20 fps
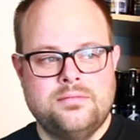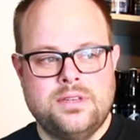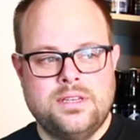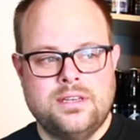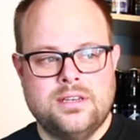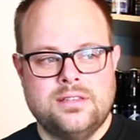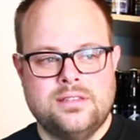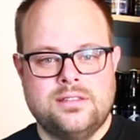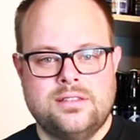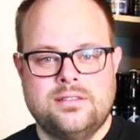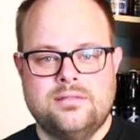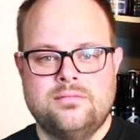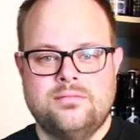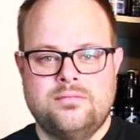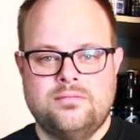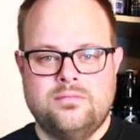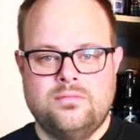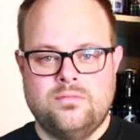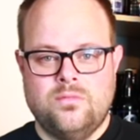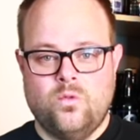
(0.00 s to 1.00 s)
because
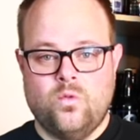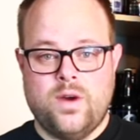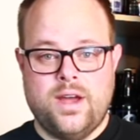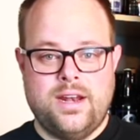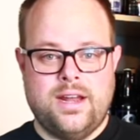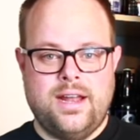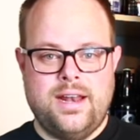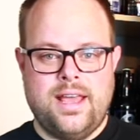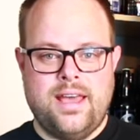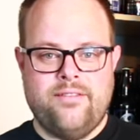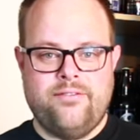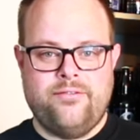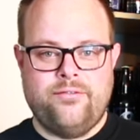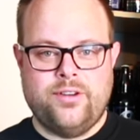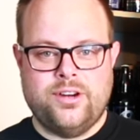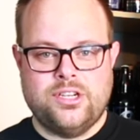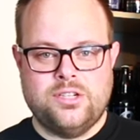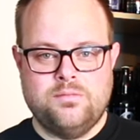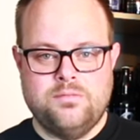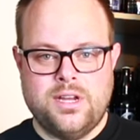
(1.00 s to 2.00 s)
why not have
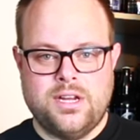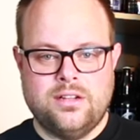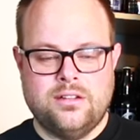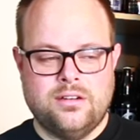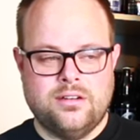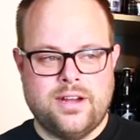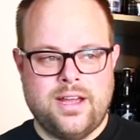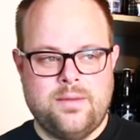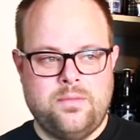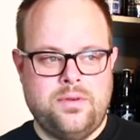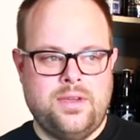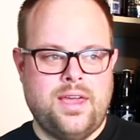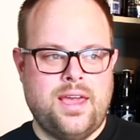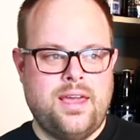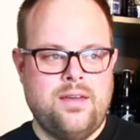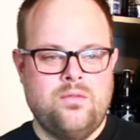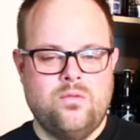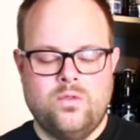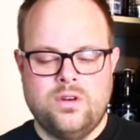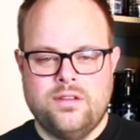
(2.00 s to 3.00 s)
fresh Mikkeller
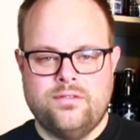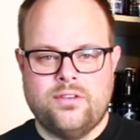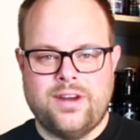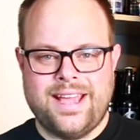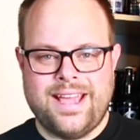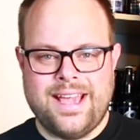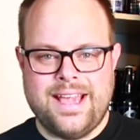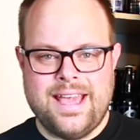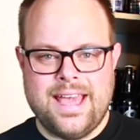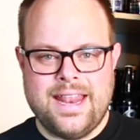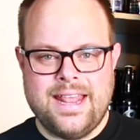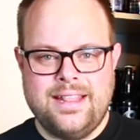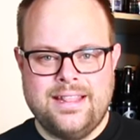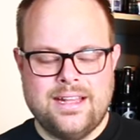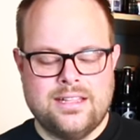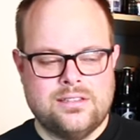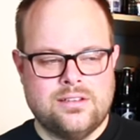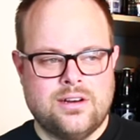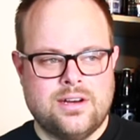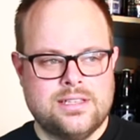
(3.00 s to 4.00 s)
IPA whenever I can get it?
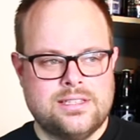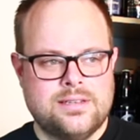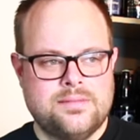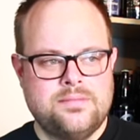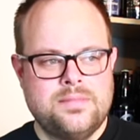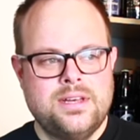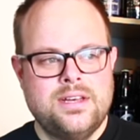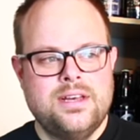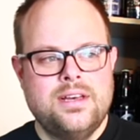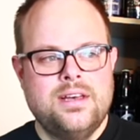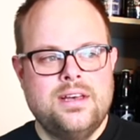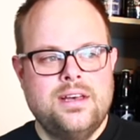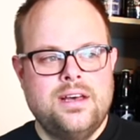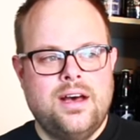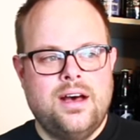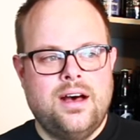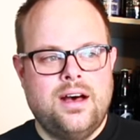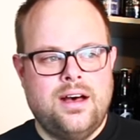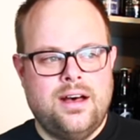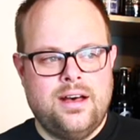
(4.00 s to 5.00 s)
That's awesome.
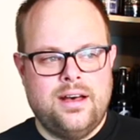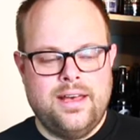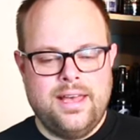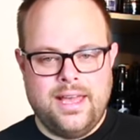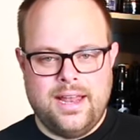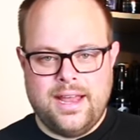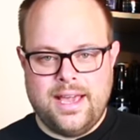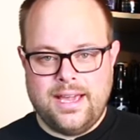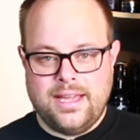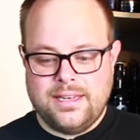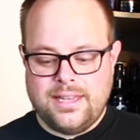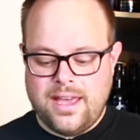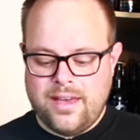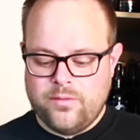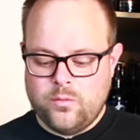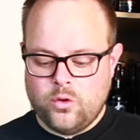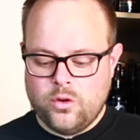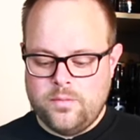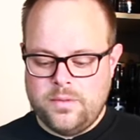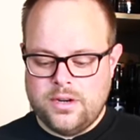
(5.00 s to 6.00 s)
Uh, and I get to
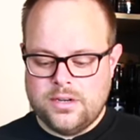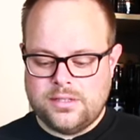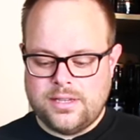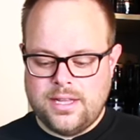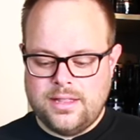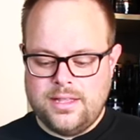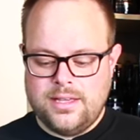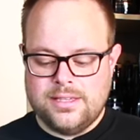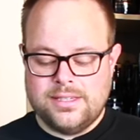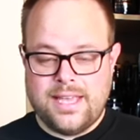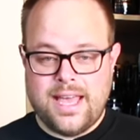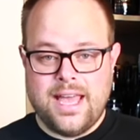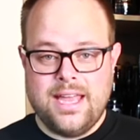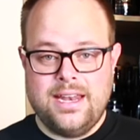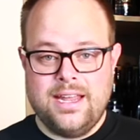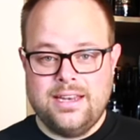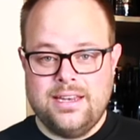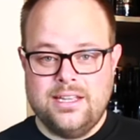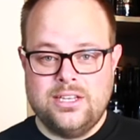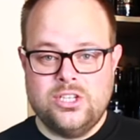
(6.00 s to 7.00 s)
have more beers like this.
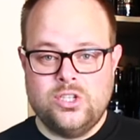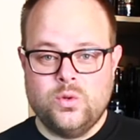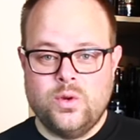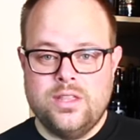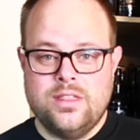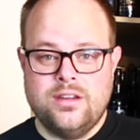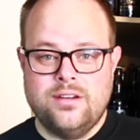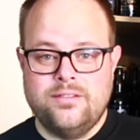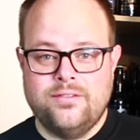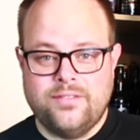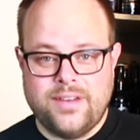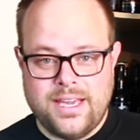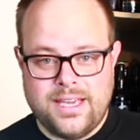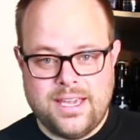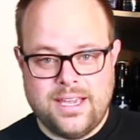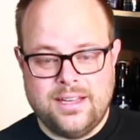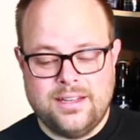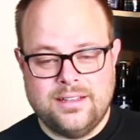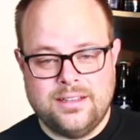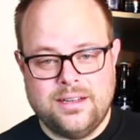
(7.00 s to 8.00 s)
And I did join their
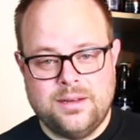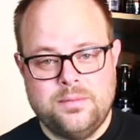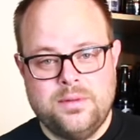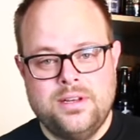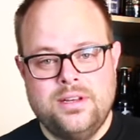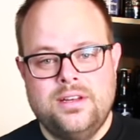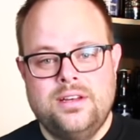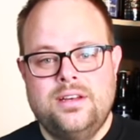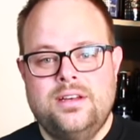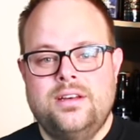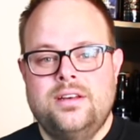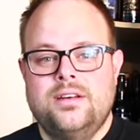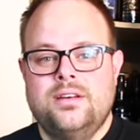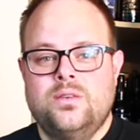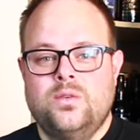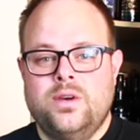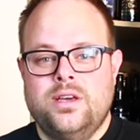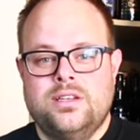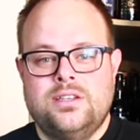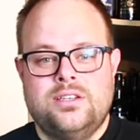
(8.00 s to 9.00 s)
Viking Club,
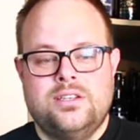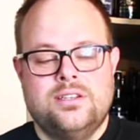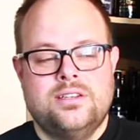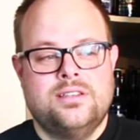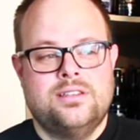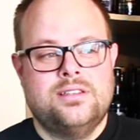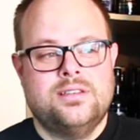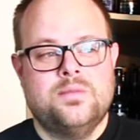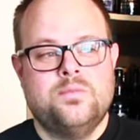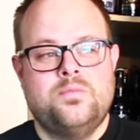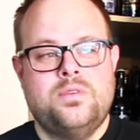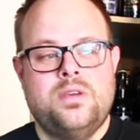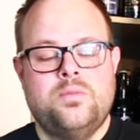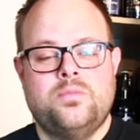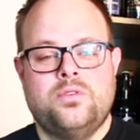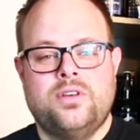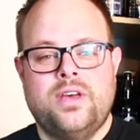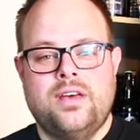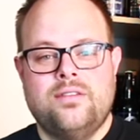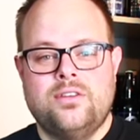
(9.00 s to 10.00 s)
which some
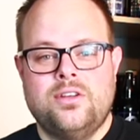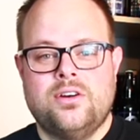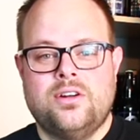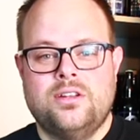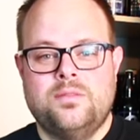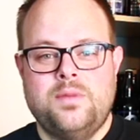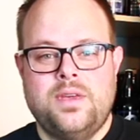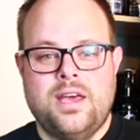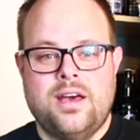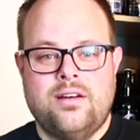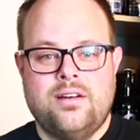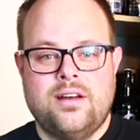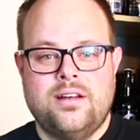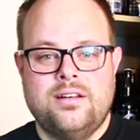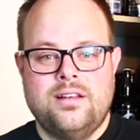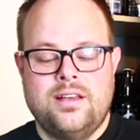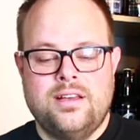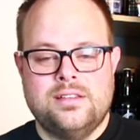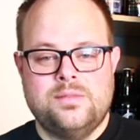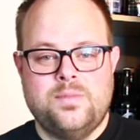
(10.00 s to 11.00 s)
people have called me out
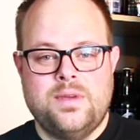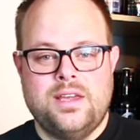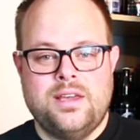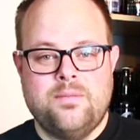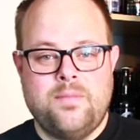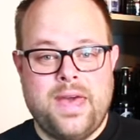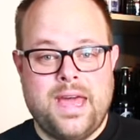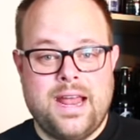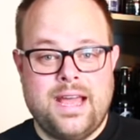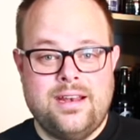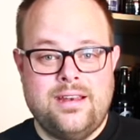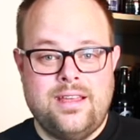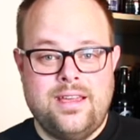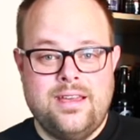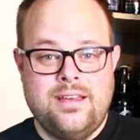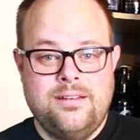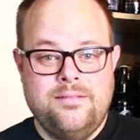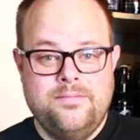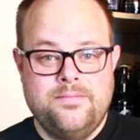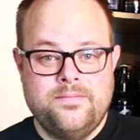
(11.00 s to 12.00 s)
on as being a bad
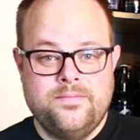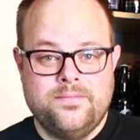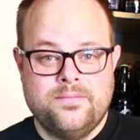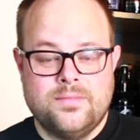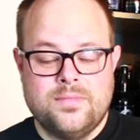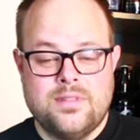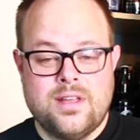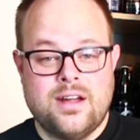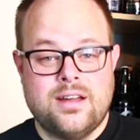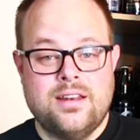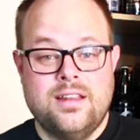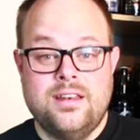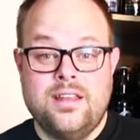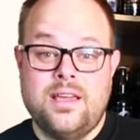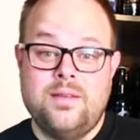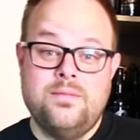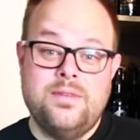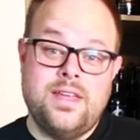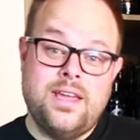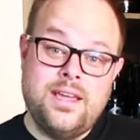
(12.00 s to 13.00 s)
idea. not gonna
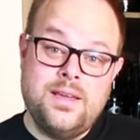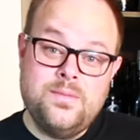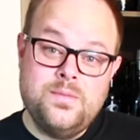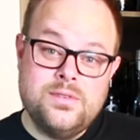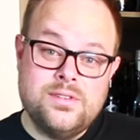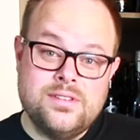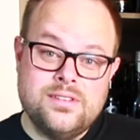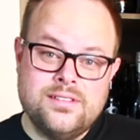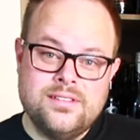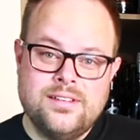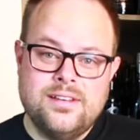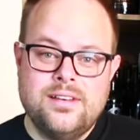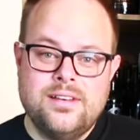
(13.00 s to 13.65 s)
name names,